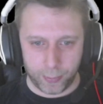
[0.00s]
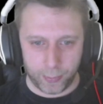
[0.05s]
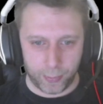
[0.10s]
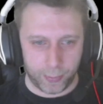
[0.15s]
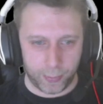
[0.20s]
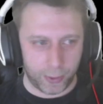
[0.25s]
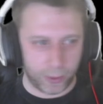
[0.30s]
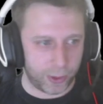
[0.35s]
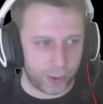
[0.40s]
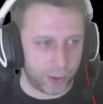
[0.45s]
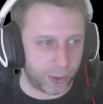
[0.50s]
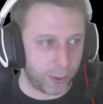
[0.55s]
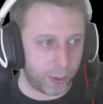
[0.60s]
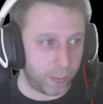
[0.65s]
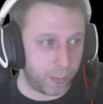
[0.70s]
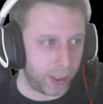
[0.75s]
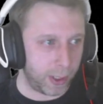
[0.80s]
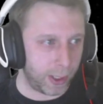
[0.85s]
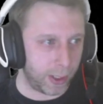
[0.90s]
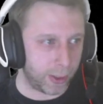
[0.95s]
This is the
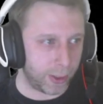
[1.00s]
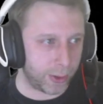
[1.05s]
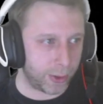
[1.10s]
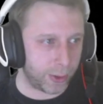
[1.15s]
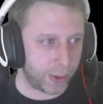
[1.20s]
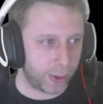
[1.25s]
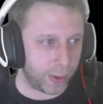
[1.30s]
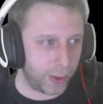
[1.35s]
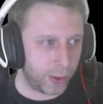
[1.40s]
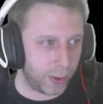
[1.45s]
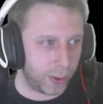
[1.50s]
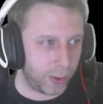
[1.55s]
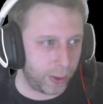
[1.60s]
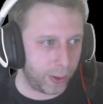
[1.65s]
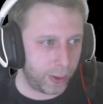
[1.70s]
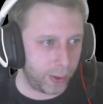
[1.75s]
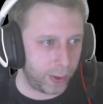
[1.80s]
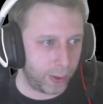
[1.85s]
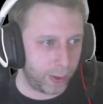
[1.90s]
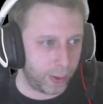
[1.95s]
biggest
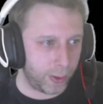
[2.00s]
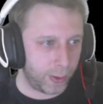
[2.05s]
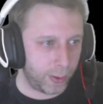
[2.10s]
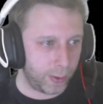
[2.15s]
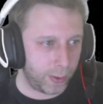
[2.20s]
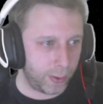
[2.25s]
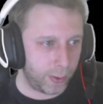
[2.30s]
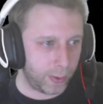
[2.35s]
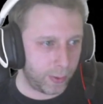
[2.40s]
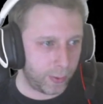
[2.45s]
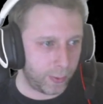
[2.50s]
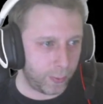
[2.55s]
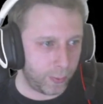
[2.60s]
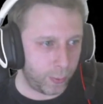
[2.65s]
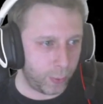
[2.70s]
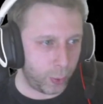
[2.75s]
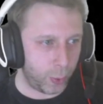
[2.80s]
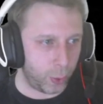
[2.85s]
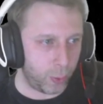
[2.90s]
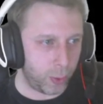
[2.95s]

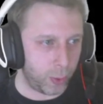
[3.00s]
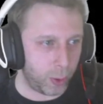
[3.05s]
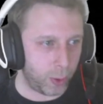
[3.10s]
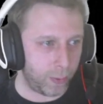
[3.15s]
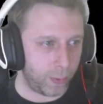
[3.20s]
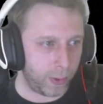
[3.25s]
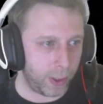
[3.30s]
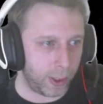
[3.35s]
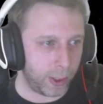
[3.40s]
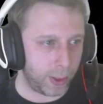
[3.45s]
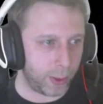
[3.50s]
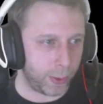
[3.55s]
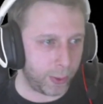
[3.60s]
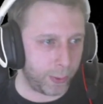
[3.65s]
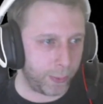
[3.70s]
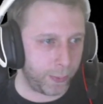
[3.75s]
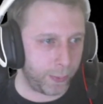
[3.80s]
Rubor vehicle.